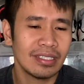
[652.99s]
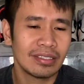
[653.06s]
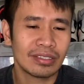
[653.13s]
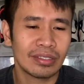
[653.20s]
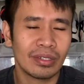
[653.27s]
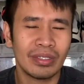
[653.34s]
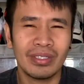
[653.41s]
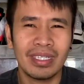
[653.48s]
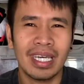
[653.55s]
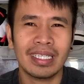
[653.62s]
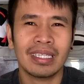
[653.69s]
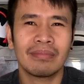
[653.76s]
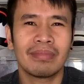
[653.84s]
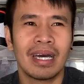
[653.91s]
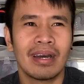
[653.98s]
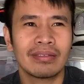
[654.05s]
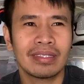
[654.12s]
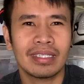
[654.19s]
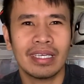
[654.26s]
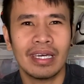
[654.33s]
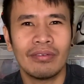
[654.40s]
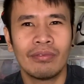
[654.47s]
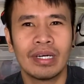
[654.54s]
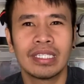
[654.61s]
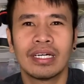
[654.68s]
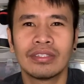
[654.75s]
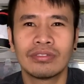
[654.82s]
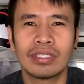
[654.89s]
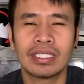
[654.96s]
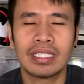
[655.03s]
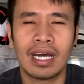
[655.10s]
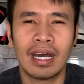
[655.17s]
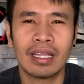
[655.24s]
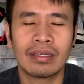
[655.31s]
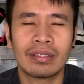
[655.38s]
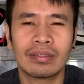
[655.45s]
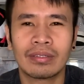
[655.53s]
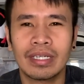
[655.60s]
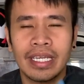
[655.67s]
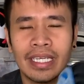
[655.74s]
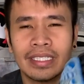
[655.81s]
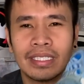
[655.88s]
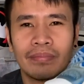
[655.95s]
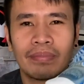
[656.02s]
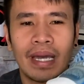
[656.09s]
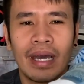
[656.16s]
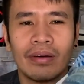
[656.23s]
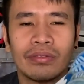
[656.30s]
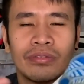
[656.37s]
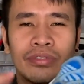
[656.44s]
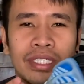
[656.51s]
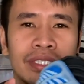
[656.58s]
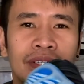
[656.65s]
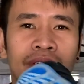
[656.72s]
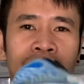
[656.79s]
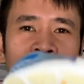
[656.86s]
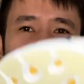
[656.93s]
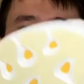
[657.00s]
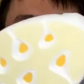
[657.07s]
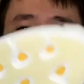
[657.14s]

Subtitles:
So you get about $100 or 80-pound return